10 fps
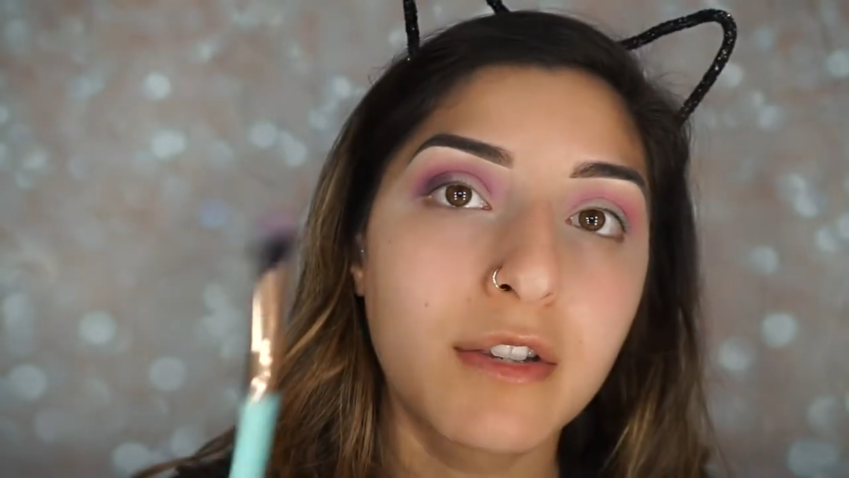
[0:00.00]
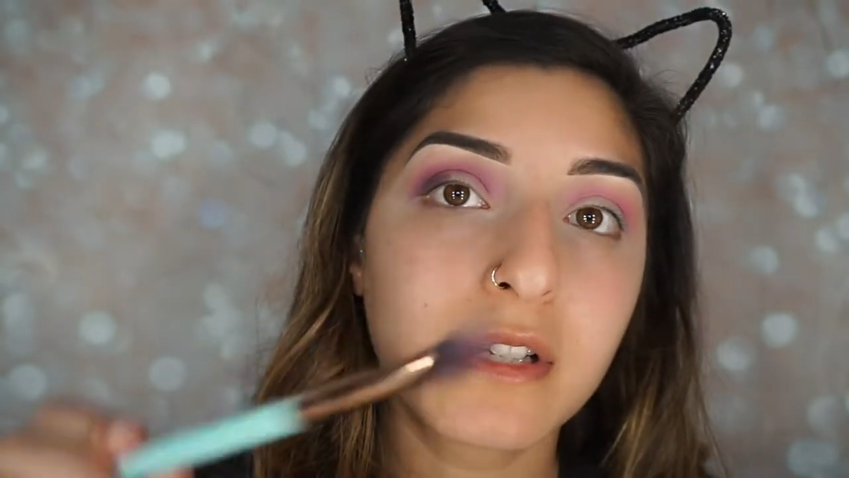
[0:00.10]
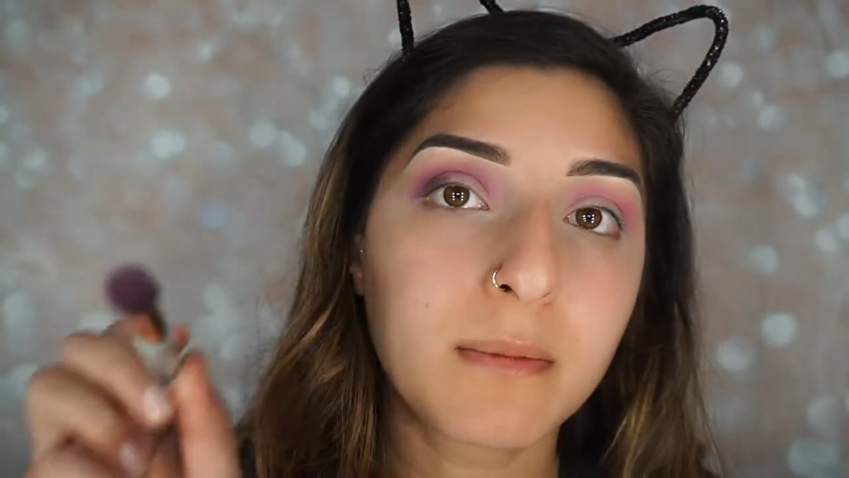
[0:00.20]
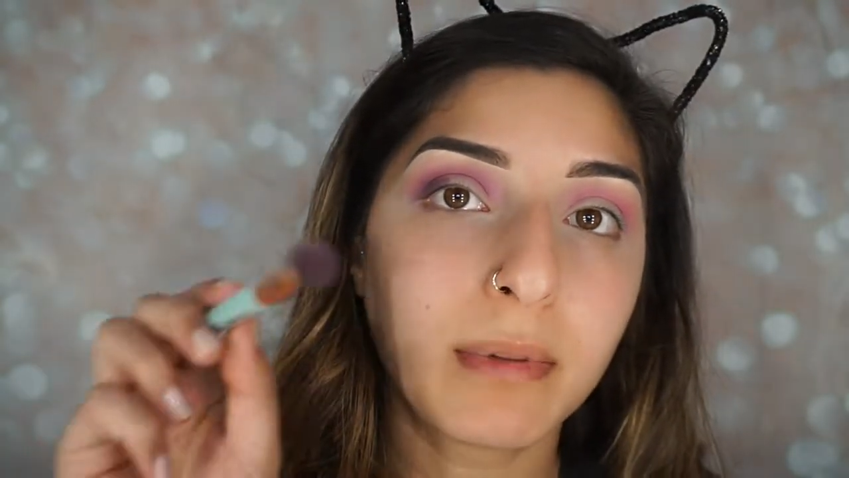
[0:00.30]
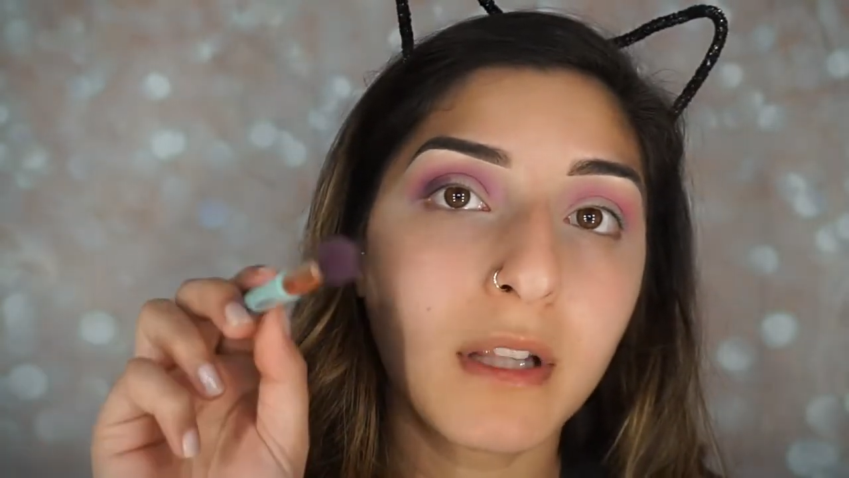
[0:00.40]

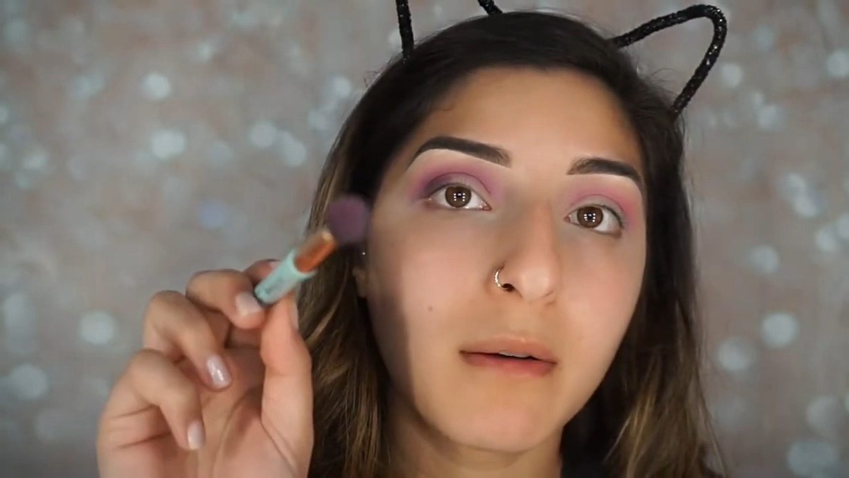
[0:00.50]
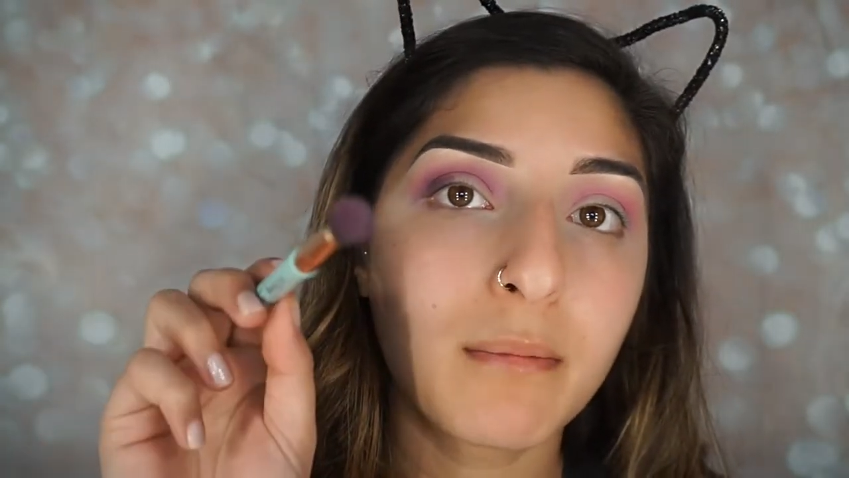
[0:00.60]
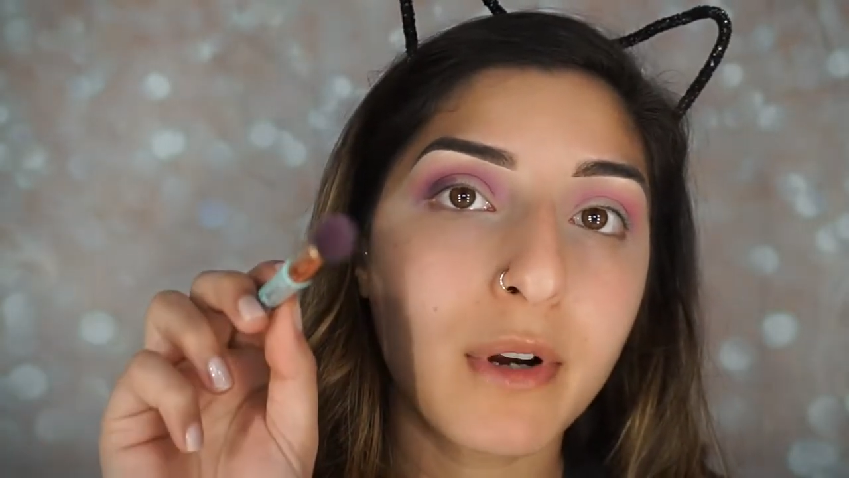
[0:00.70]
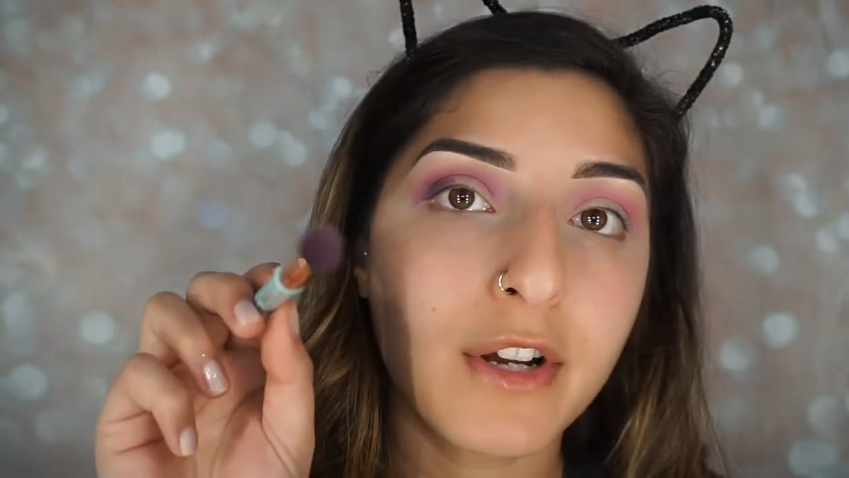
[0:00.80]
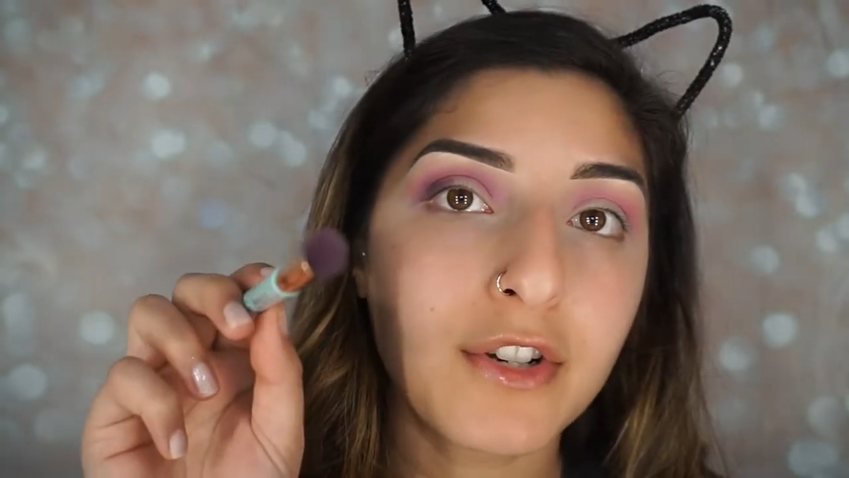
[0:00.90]
this
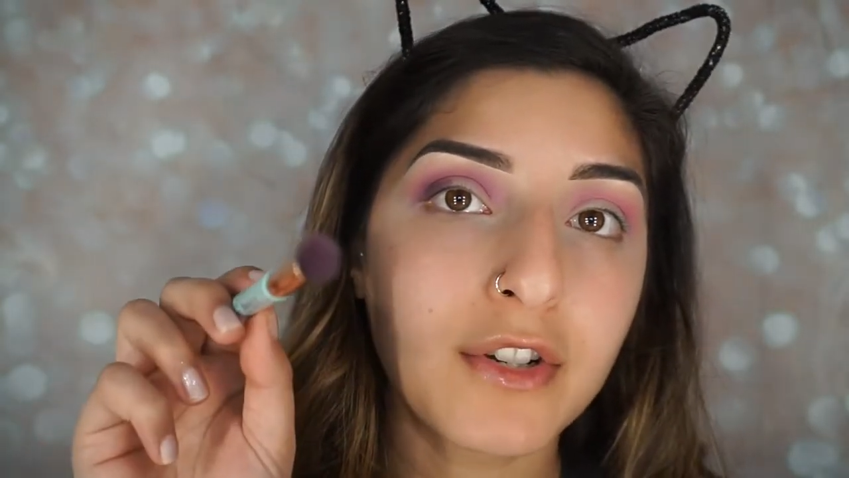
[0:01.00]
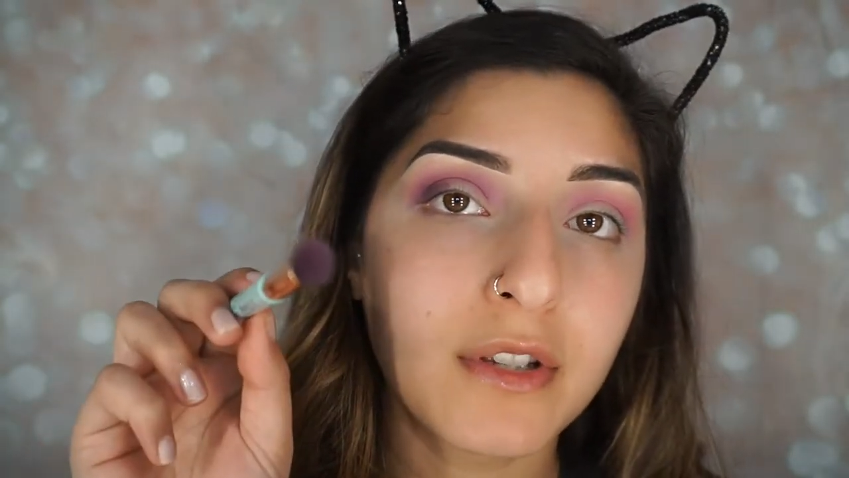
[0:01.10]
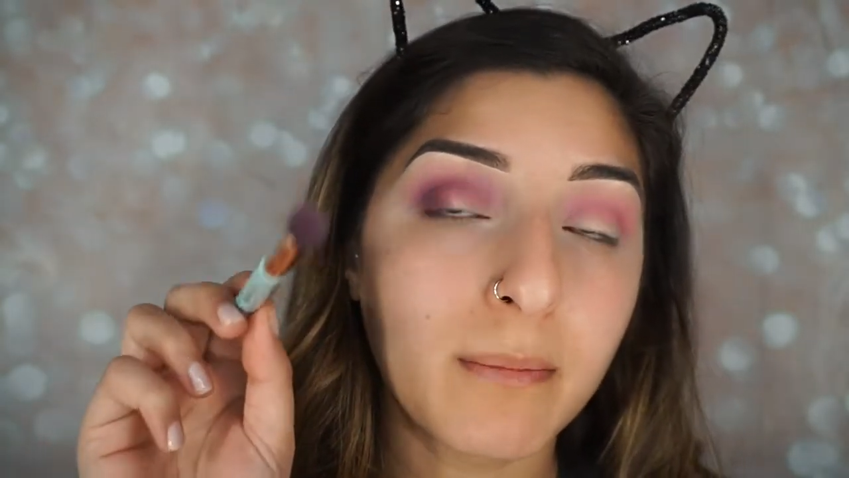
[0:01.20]
plum brush,